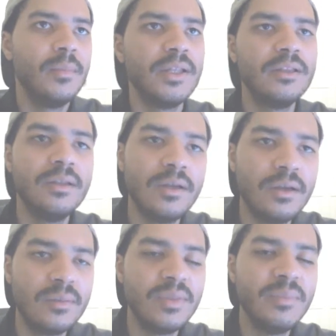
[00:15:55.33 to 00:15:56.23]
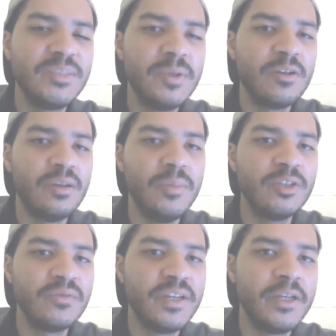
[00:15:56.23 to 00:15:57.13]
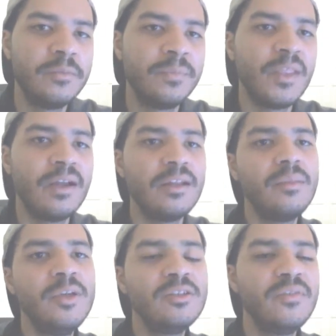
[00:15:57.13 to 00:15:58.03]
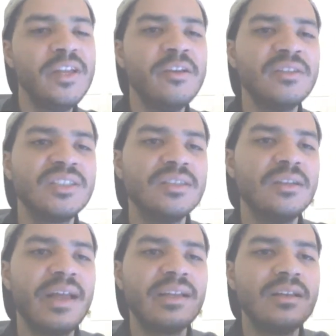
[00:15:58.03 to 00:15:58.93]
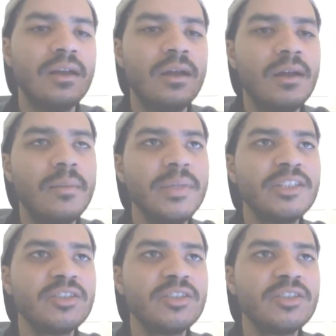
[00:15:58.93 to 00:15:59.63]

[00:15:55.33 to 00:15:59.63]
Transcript: but um, let me speak on the music video the music video is like um, it